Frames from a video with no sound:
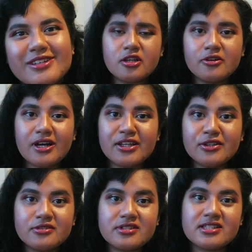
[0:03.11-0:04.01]
So I
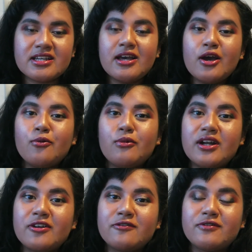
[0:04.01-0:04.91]
used
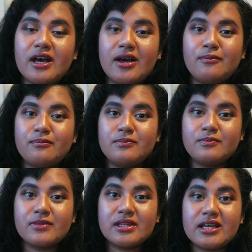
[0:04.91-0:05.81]
one of an